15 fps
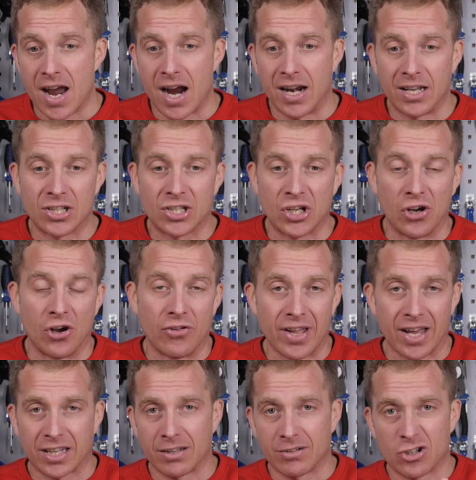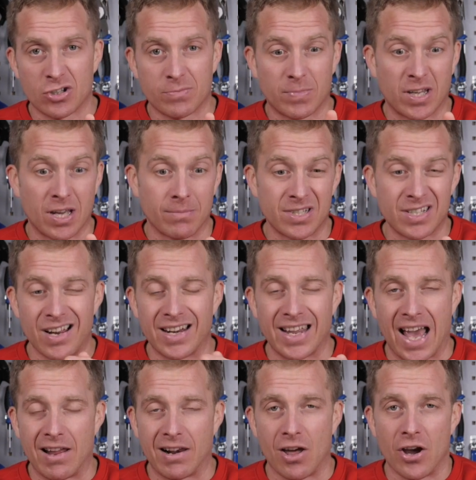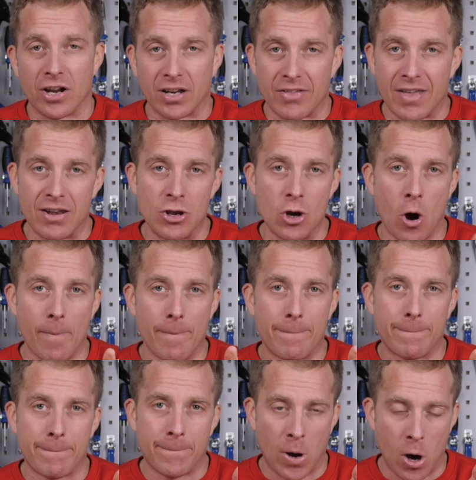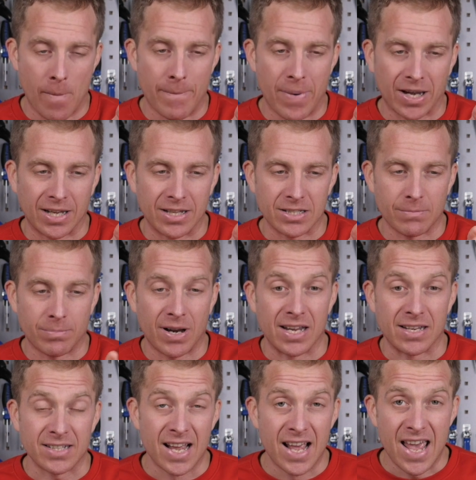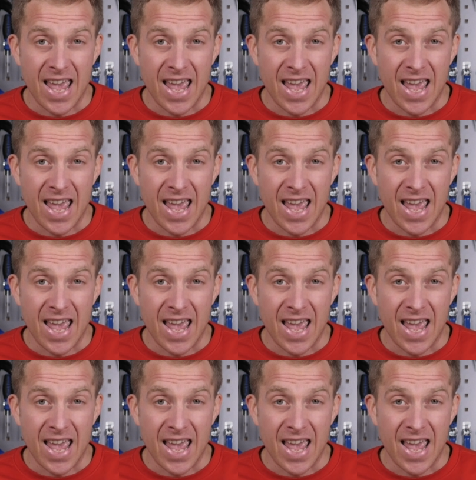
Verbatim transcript: and in turn that can just become slightly out of line and then not pop back into place.